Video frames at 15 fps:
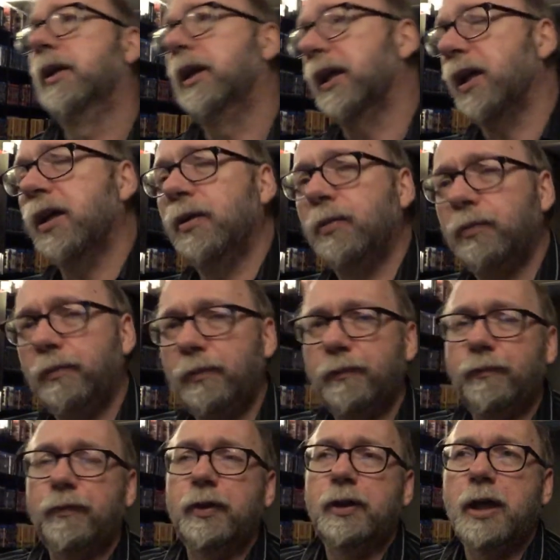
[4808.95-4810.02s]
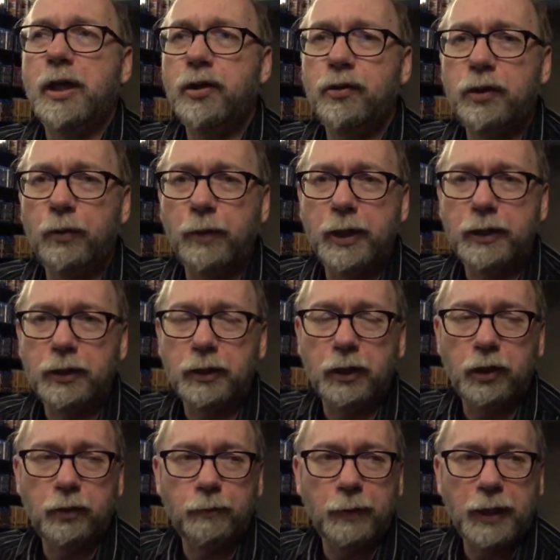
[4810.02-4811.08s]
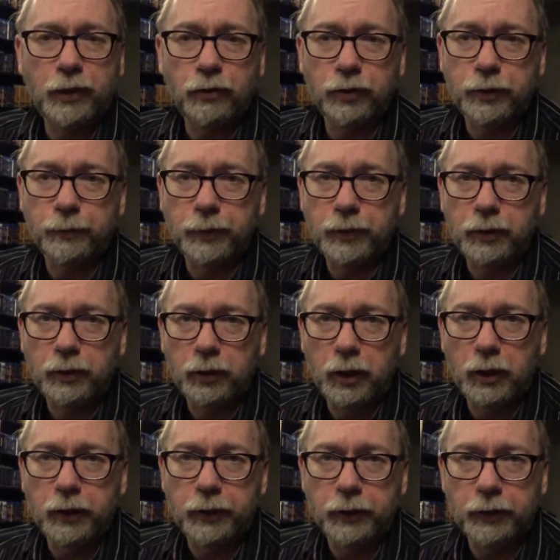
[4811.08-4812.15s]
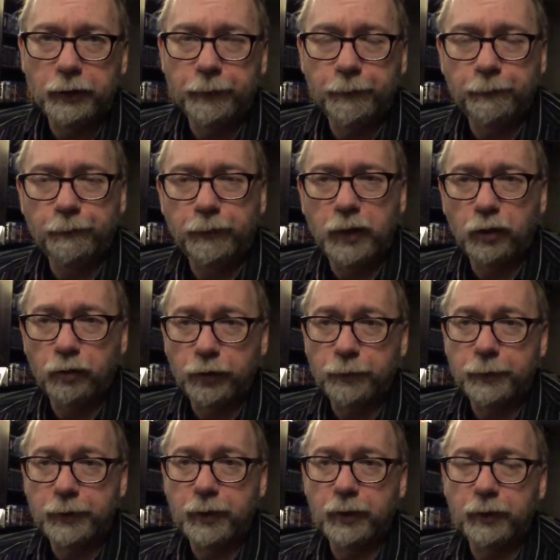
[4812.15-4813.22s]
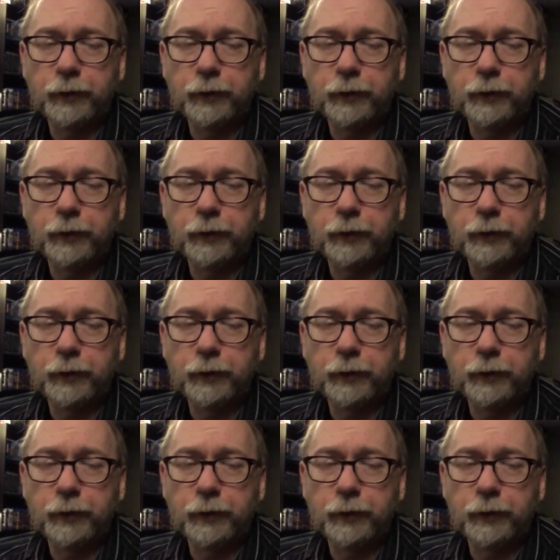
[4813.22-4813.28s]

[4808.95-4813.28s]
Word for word: Like I, I usually watch like Black Christmas on uh, on Christmas Day.